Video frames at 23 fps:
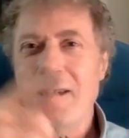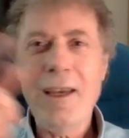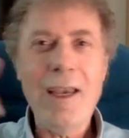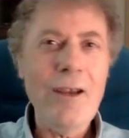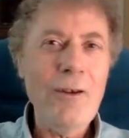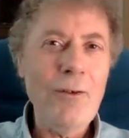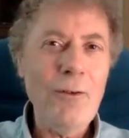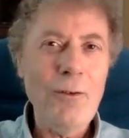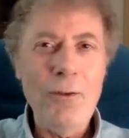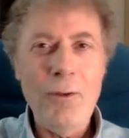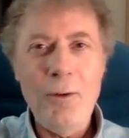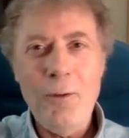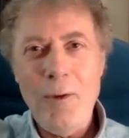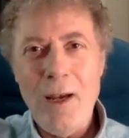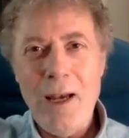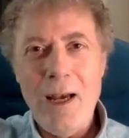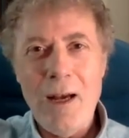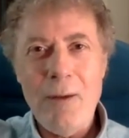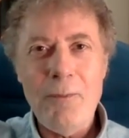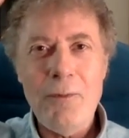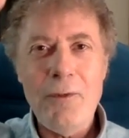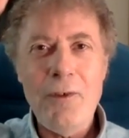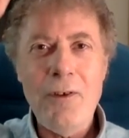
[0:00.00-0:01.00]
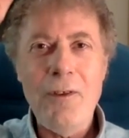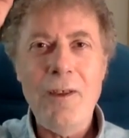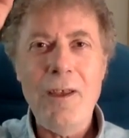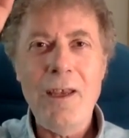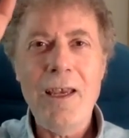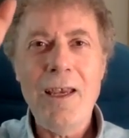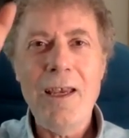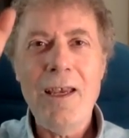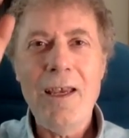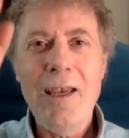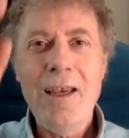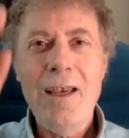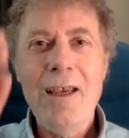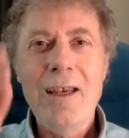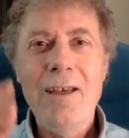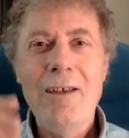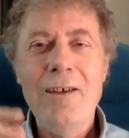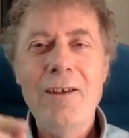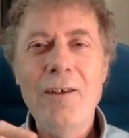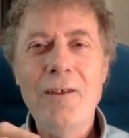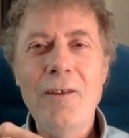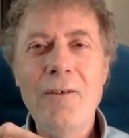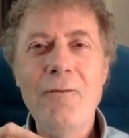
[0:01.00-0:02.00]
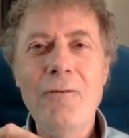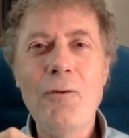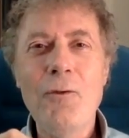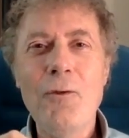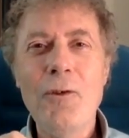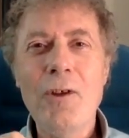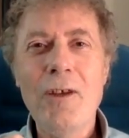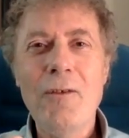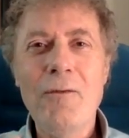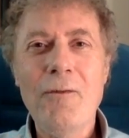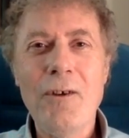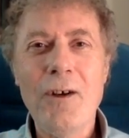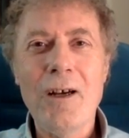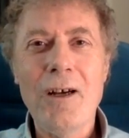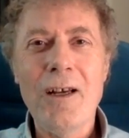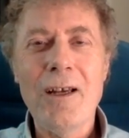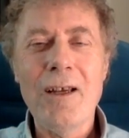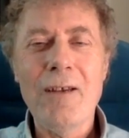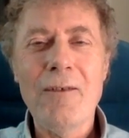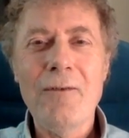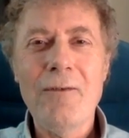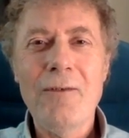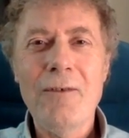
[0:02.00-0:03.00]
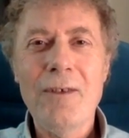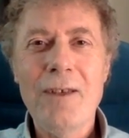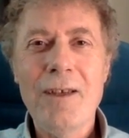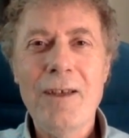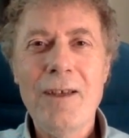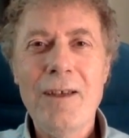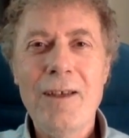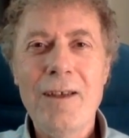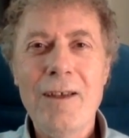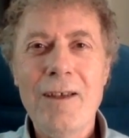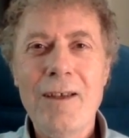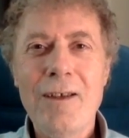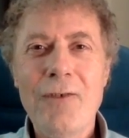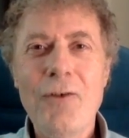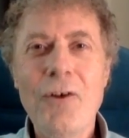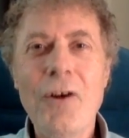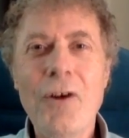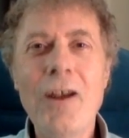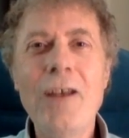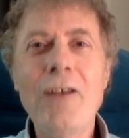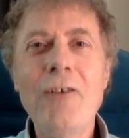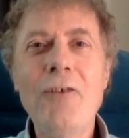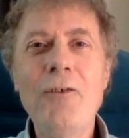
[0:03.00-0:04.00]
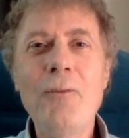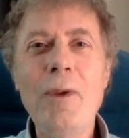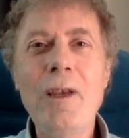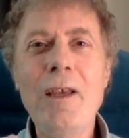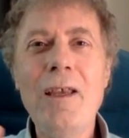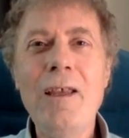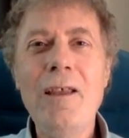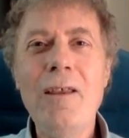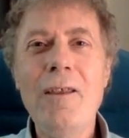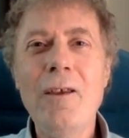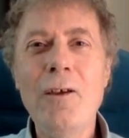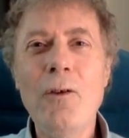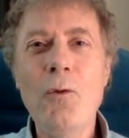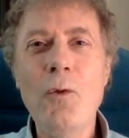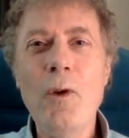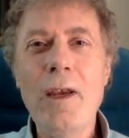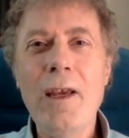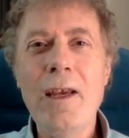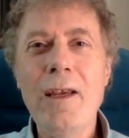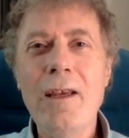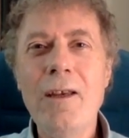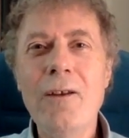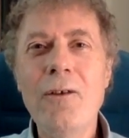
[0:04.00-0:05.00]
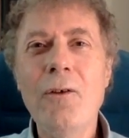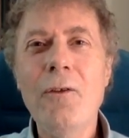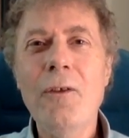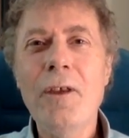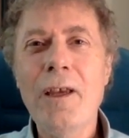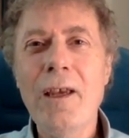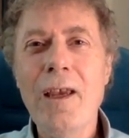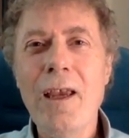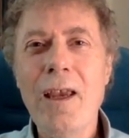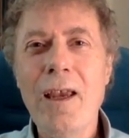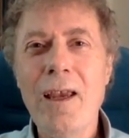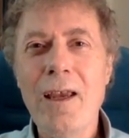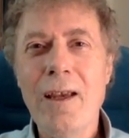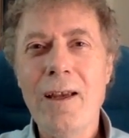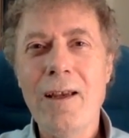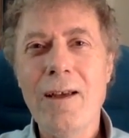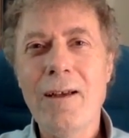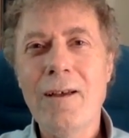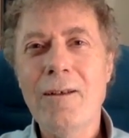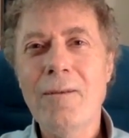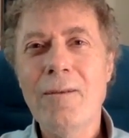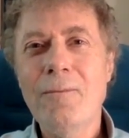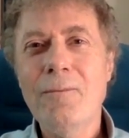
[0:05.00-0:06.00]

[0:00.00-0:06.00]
to get all the way up to the to the 45, trying to be the queen or the king,